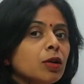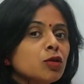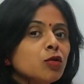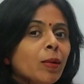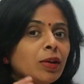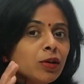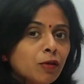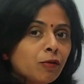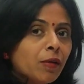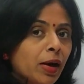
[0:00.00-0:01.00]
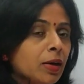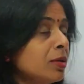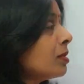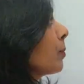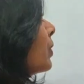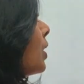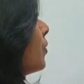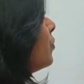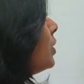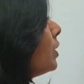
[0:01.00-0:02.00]
So my dear friends,
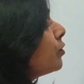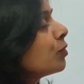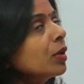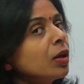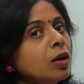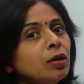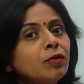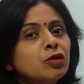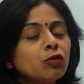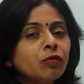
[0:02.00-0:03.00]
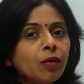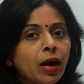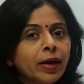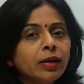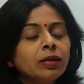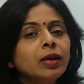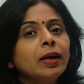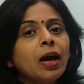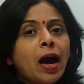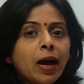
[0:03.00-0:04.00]
if these words which you find
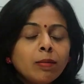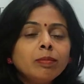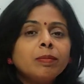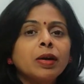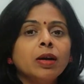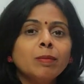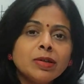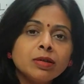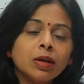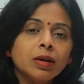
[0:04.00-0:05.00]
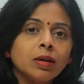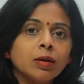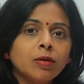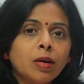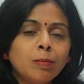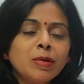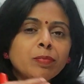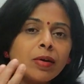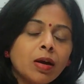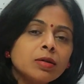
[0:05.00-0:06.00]
that I am
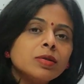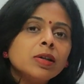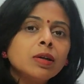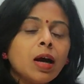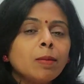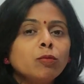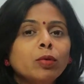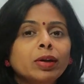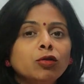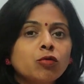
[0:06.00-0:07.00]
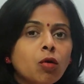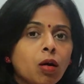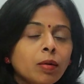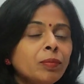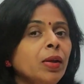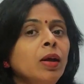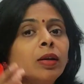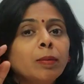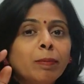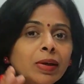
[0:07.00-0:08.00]
mispronouncing, I am doing it wrong,
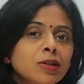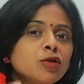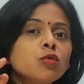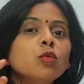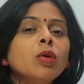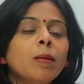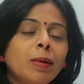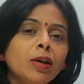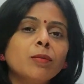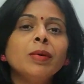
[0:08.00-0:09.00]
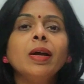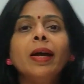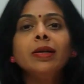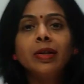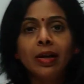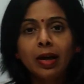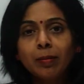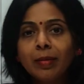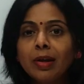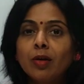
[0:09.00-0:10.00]
then please do comment me and let
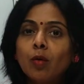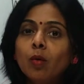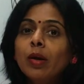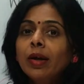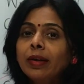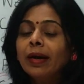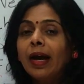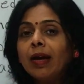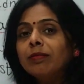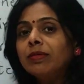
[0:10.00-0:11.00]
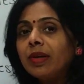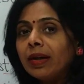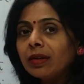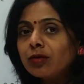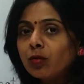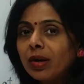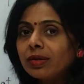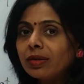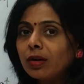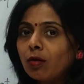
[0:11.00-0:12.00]
me know that I am saying these words
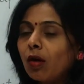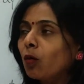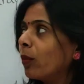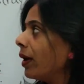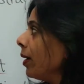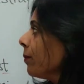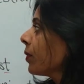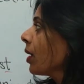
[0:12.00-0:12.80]
in a wrong way.